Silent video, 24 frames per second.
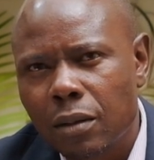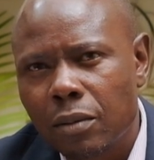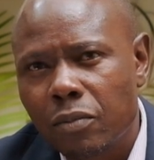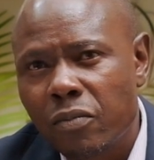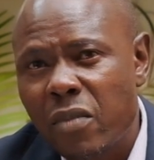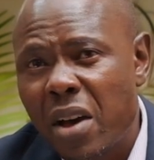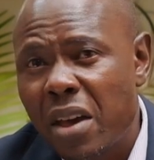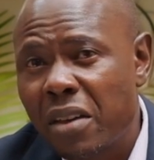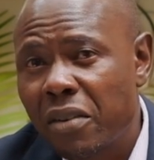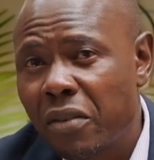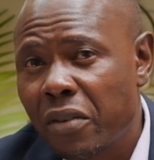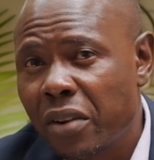
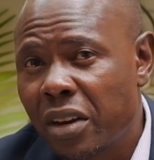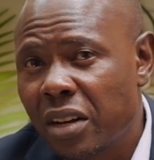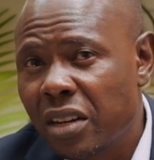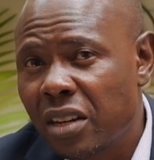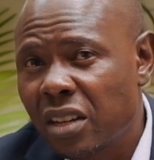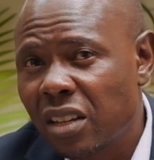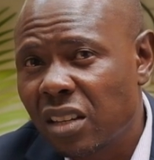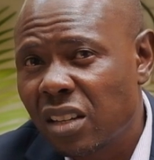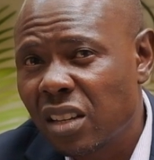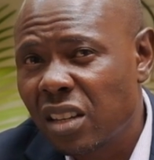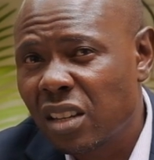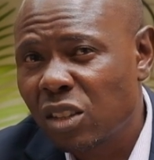By
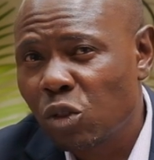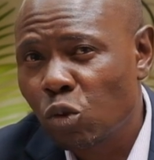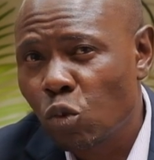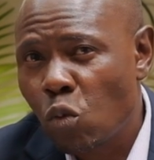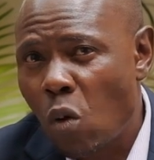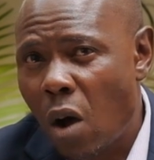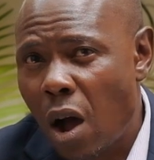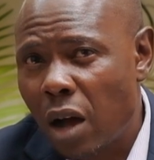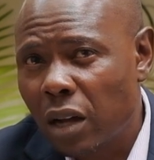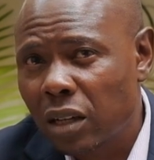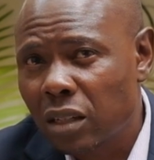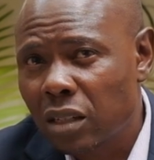reading his
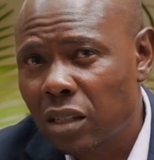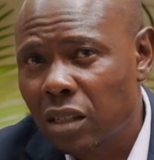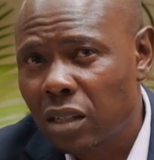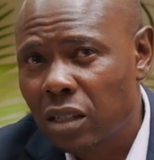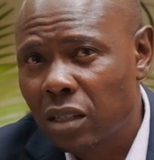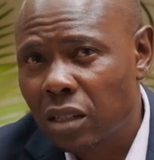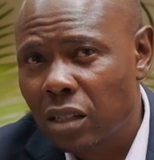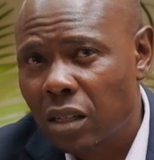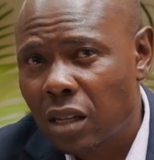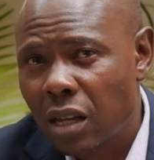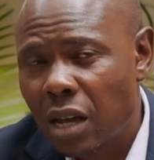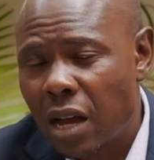
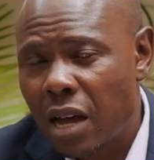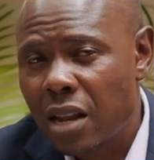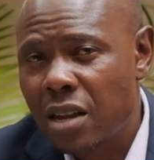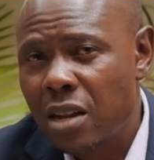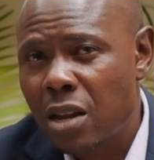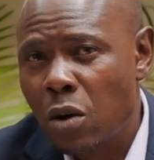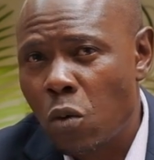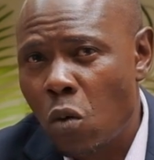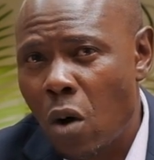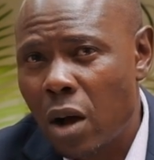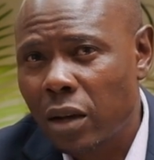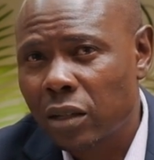works and
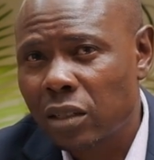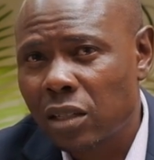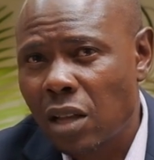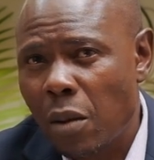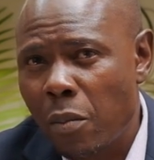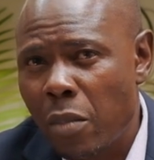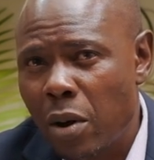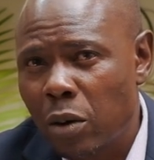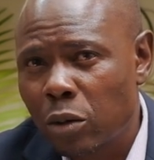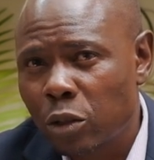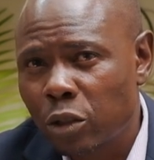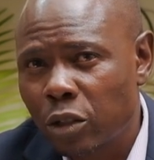the works
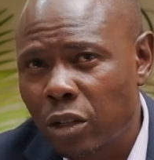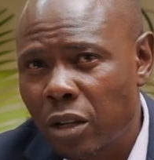about